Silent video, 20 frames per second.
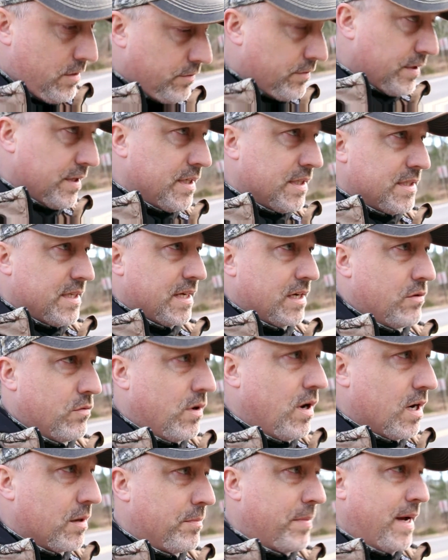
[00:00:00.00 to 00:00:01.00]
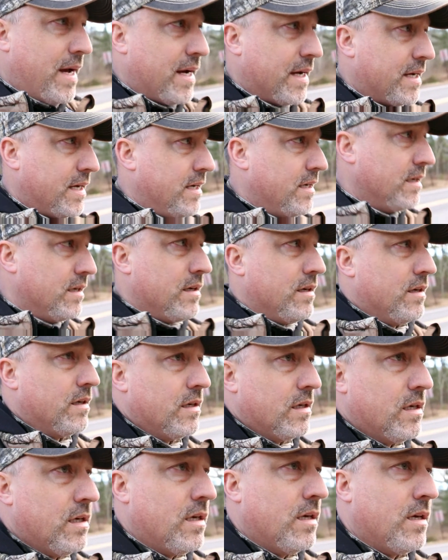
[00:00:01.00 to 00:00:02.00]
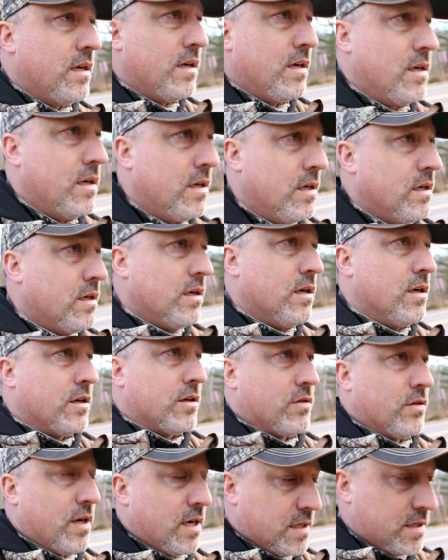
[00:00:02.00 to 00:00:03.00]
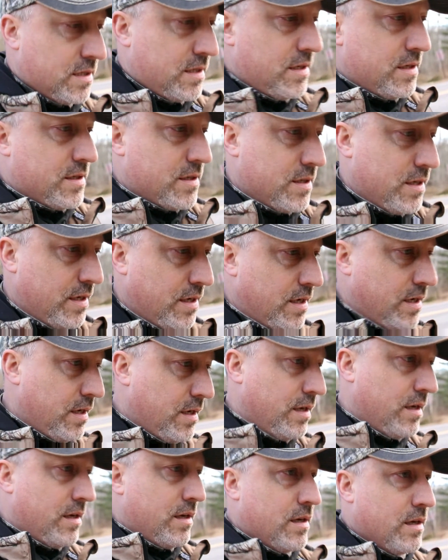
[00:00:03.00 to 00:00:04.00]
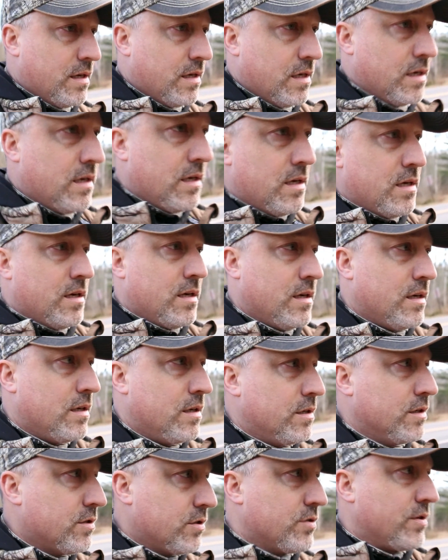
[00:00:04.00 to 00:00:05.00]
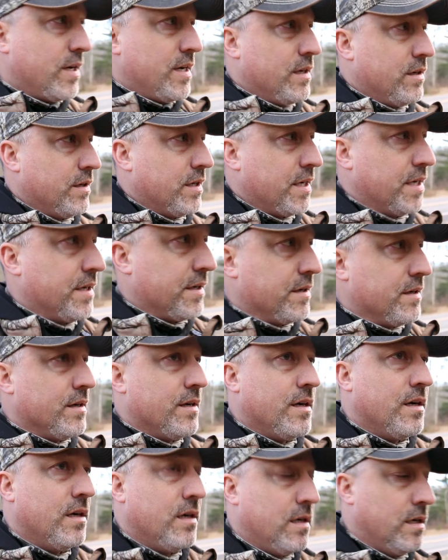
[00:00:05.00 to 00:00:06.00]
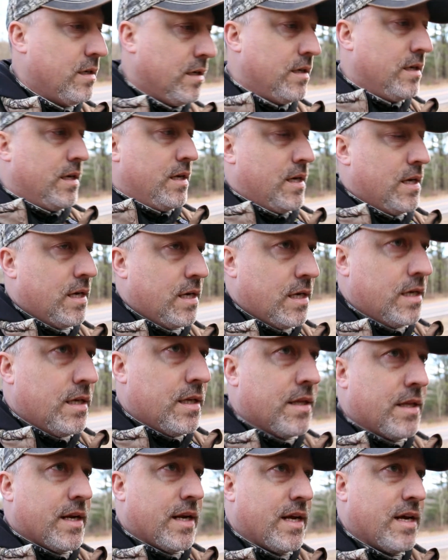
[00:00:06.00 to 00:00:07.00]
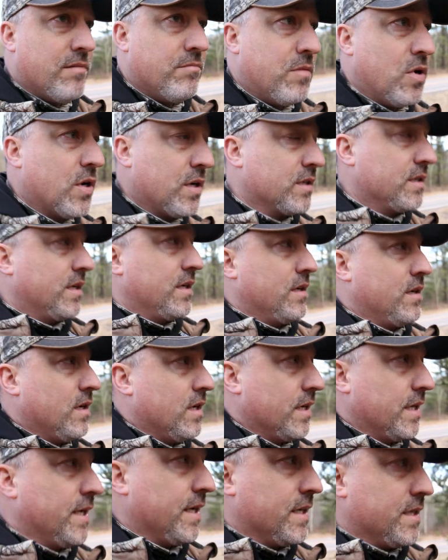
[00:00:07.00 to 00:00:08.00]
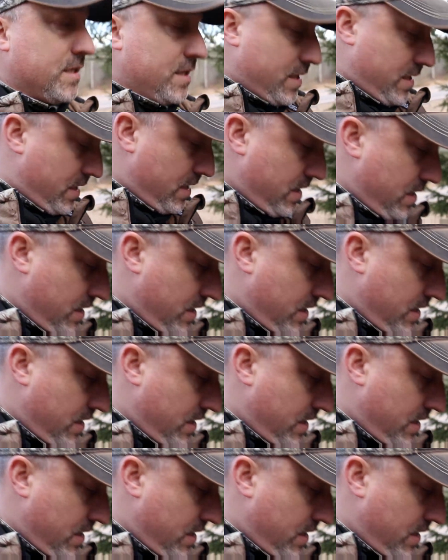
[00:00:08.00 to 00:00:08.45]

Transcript: we're gonna take a walk back across this trail here that I have marked on Onyx.